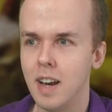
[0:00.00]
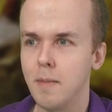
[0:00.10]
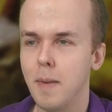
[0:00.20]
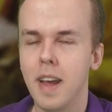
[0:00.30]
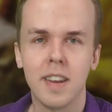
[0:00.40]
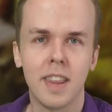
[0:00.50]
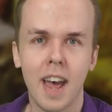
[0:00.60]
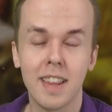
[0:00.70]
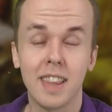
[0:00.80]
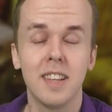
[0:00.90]
and
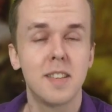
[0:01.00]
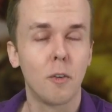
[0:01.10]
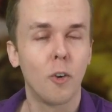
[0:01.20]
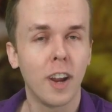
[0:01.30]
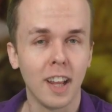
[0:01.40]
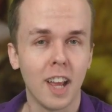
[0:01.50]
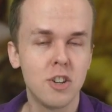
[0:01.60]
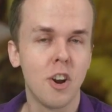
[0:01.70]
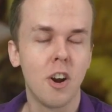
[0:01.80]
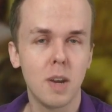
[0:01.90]
that the
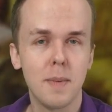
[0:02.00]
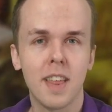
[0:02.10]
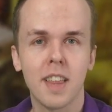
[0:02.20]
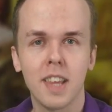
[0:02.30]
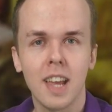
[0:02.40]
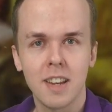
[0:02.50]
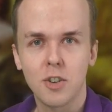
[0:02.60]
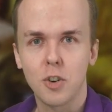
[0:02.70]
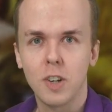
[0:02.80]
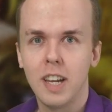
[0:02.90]
self-regulation argument that the
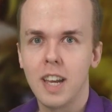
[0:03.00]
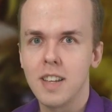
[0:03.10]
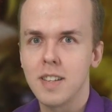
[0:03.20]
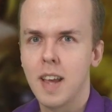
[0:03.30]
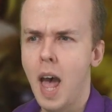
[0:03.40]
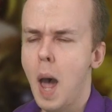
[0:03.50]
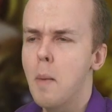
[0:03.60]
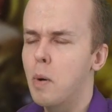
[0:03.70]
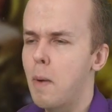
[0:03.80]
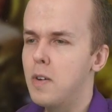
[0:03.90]
industry is
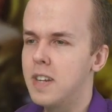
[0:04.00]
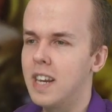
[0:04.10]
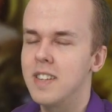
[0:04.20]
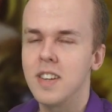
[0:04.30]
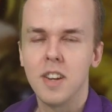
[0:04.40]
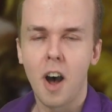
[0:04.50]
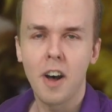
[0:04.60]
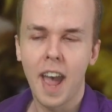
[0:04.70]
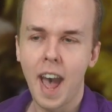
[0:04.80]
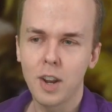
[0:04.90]
proposing is
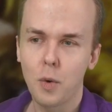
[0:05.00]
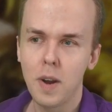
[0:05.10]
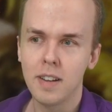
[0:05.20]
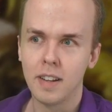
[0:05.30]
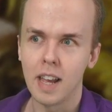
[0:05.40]
not adequate.